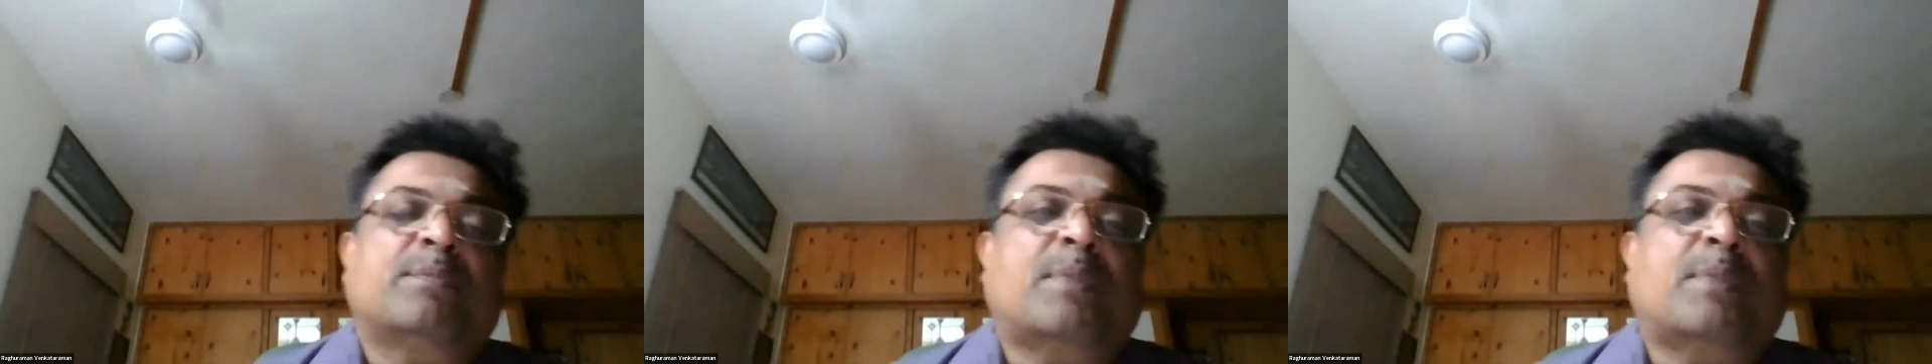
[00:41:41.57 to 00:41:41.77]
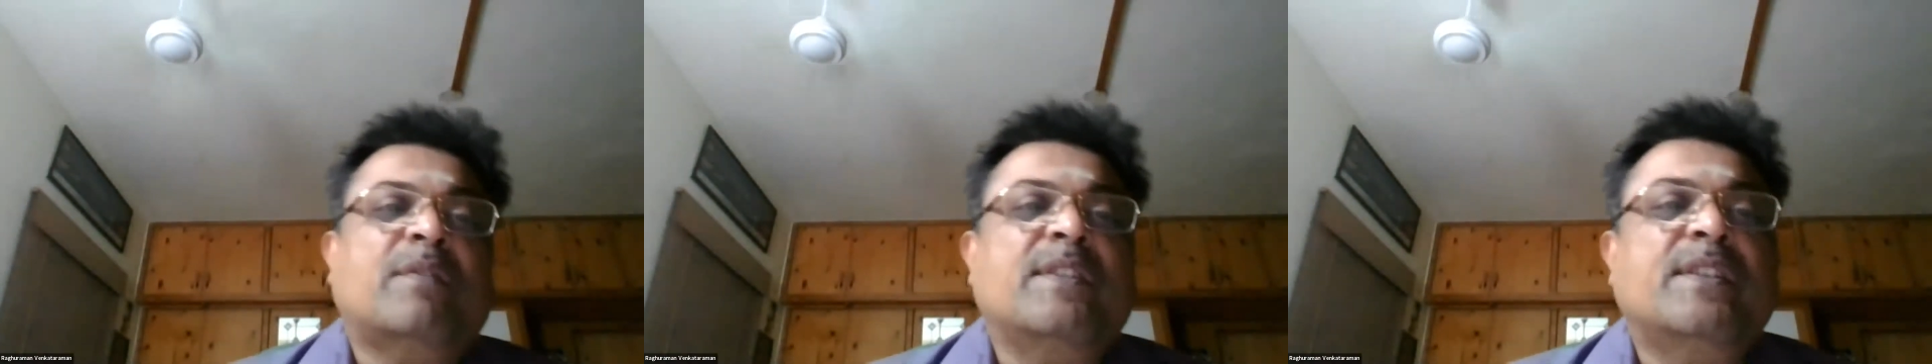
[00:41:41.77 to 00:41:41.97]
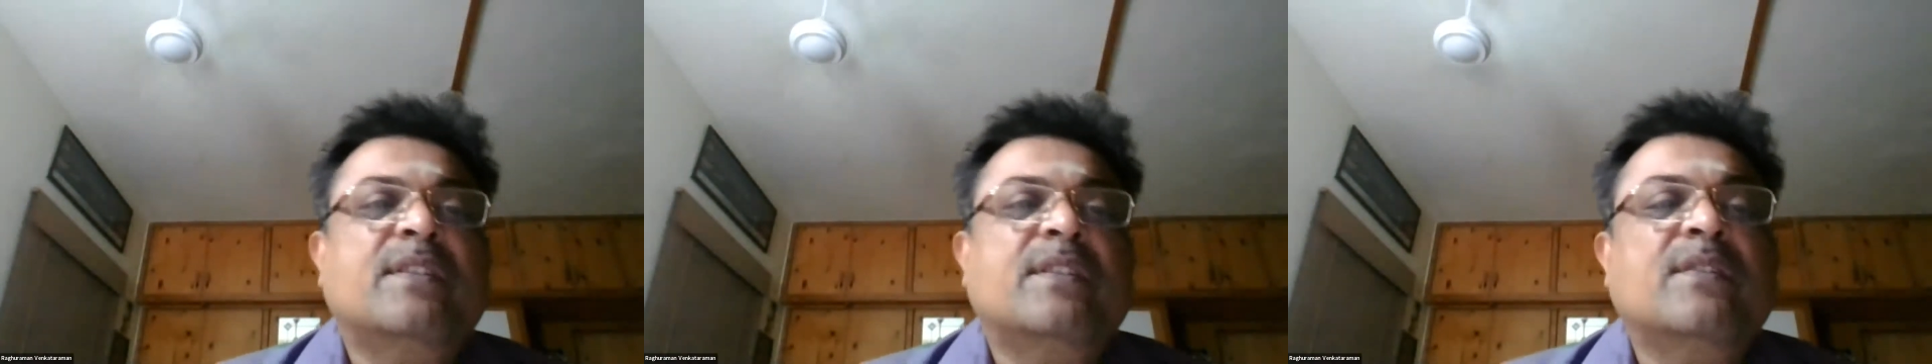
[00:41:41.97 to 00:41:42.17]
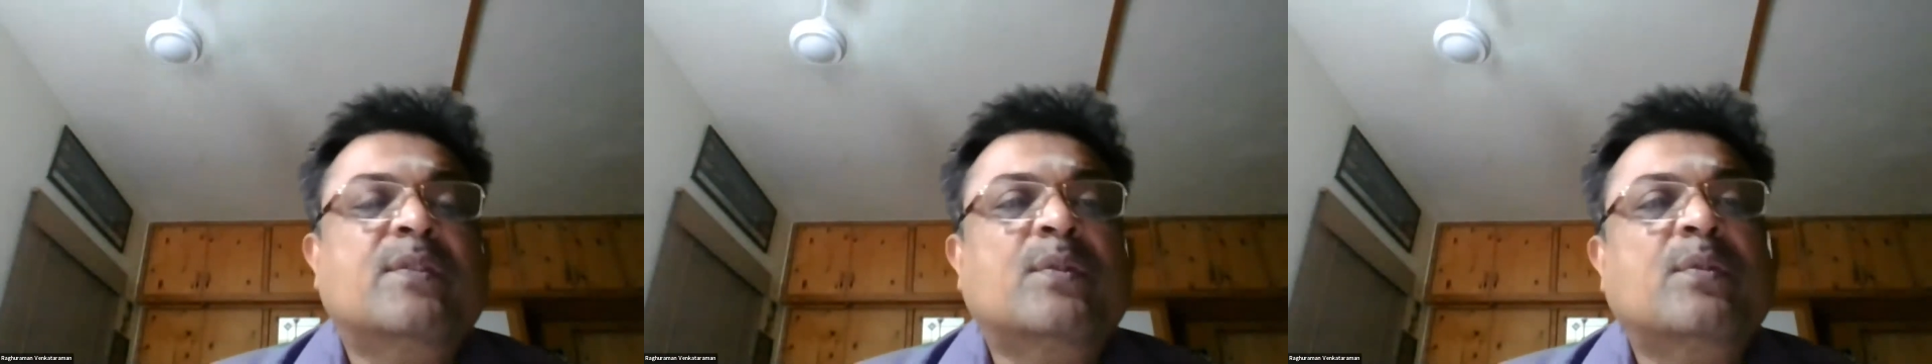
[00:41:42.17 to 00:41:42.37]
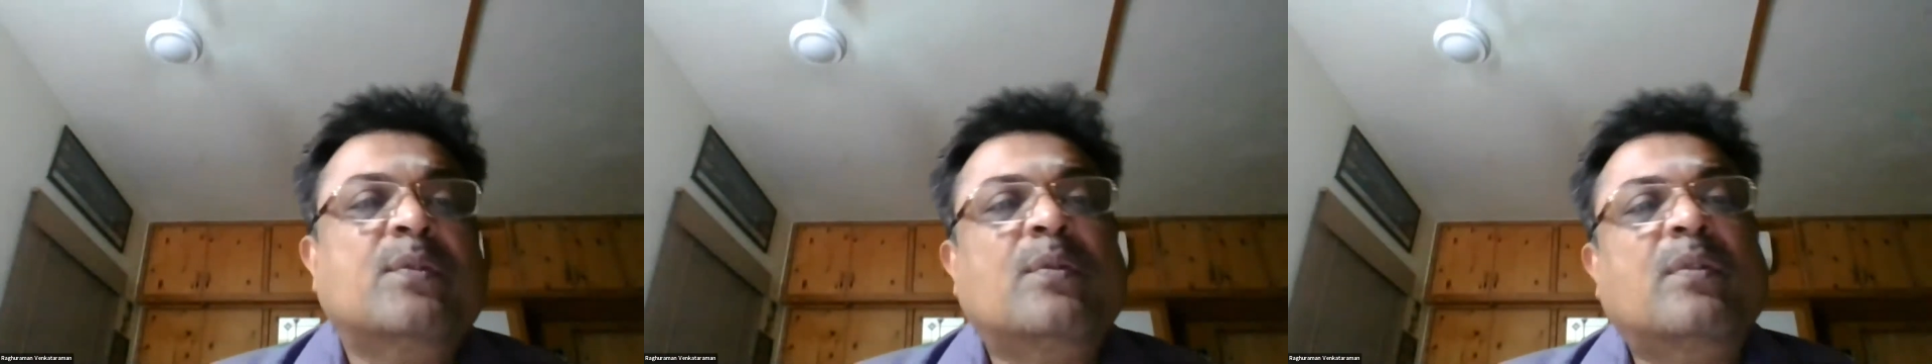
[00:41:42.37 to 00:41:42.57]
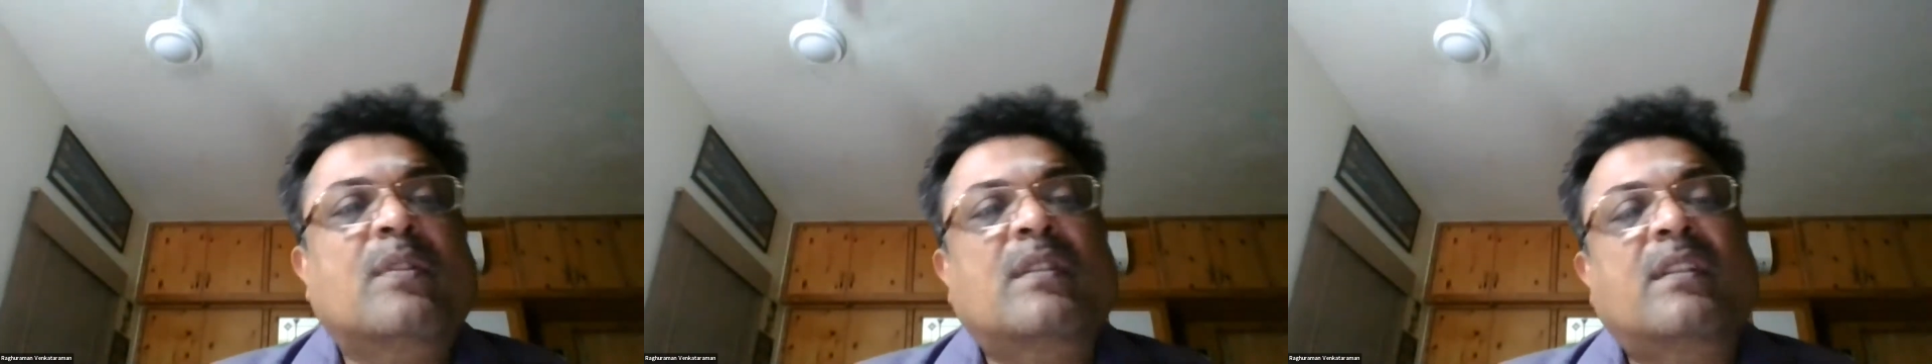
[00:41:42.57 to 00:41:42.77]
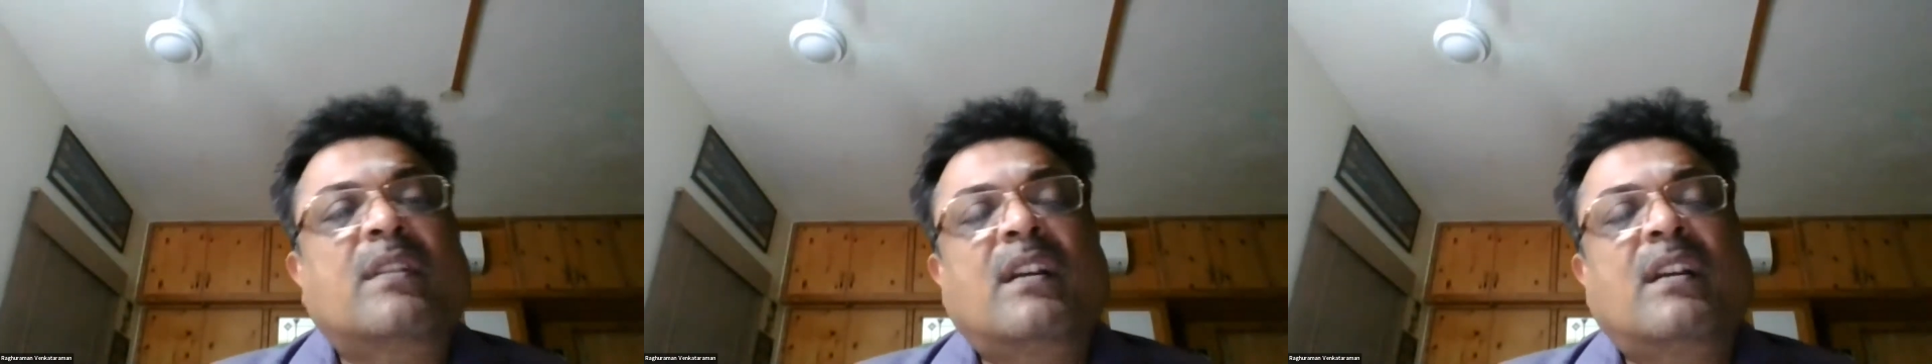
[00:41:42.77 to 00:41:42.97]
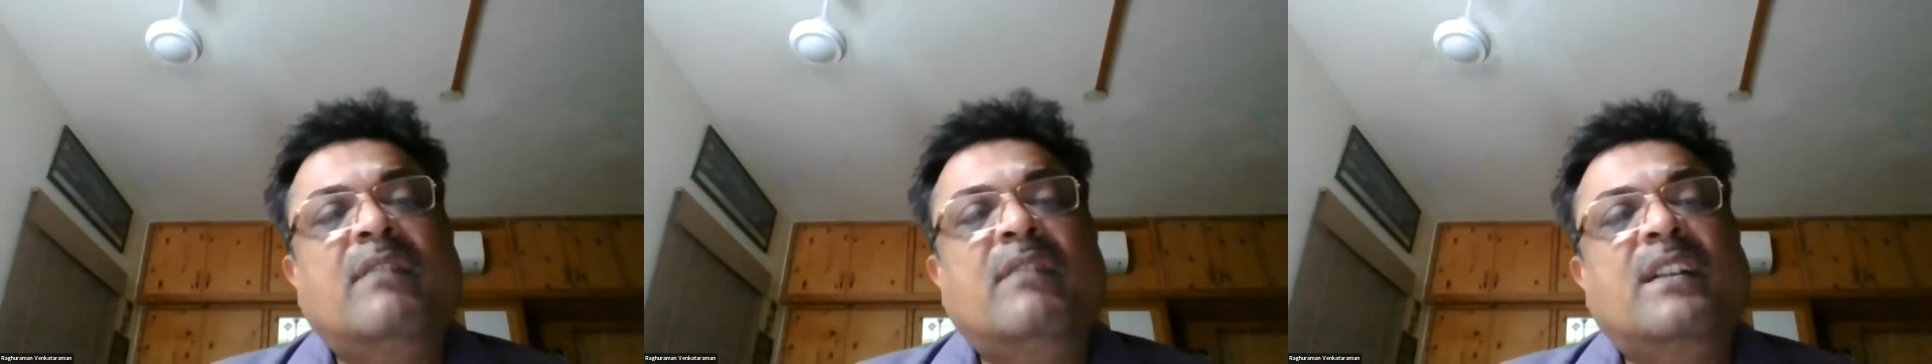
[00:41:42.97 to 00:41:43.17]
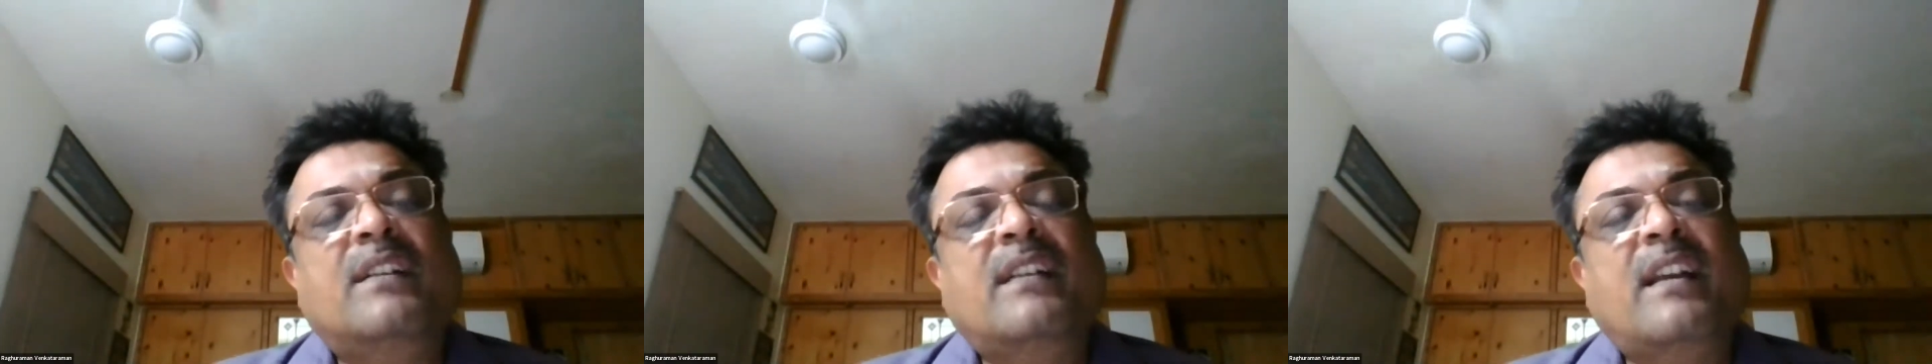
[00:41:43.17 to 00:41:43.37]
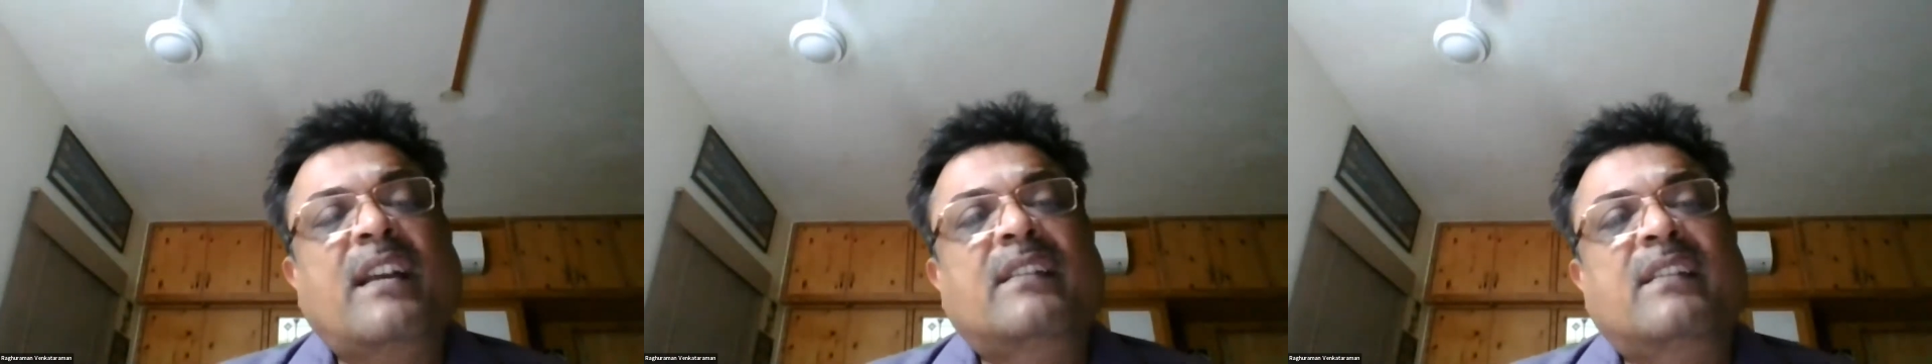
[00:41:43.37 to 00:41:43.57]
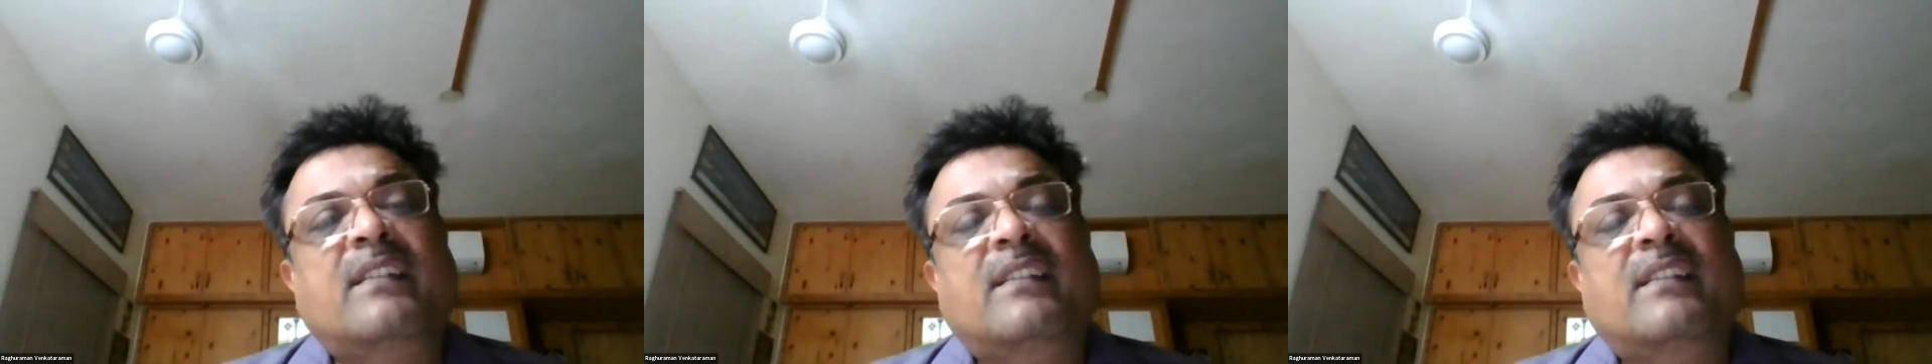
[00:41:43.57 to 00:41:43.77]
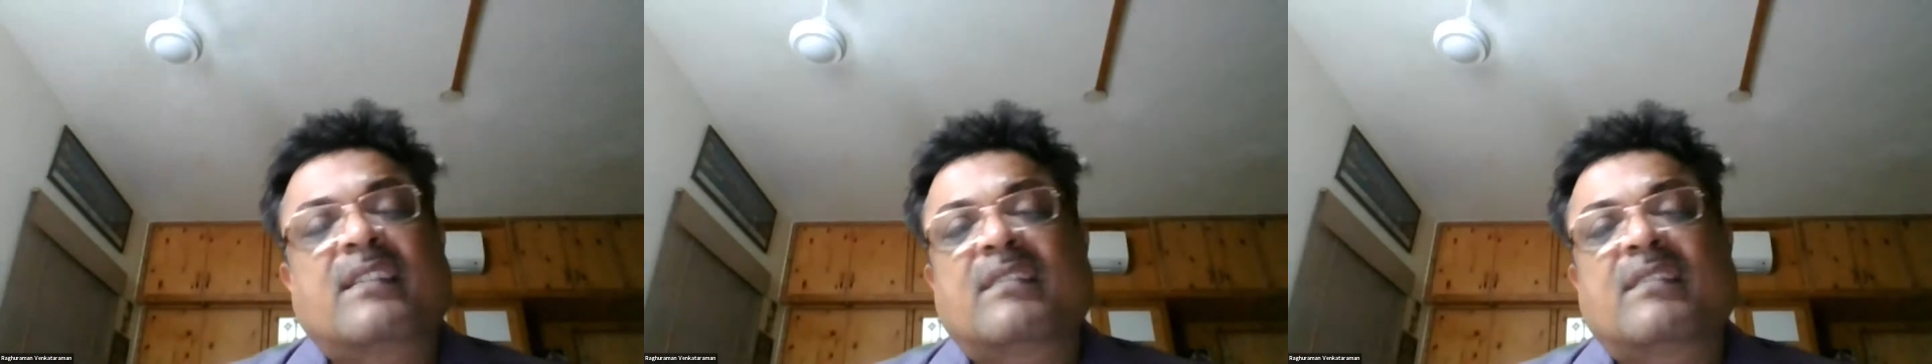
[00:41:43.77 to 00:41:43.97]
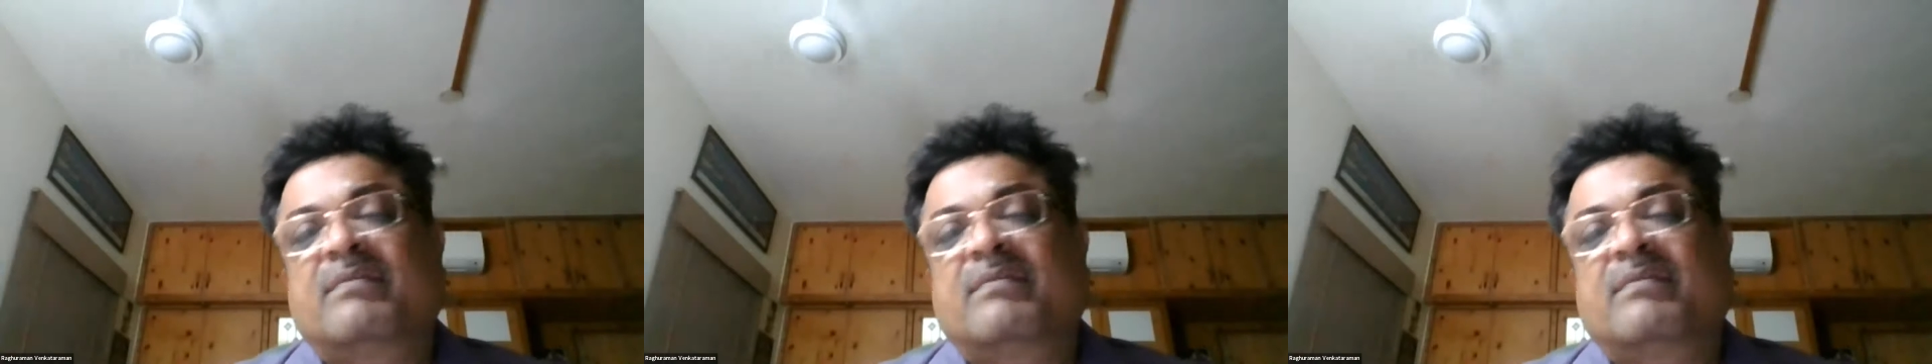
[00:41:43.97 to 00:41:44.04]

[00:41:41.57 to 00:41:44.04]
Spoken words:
provisions to recover taxes.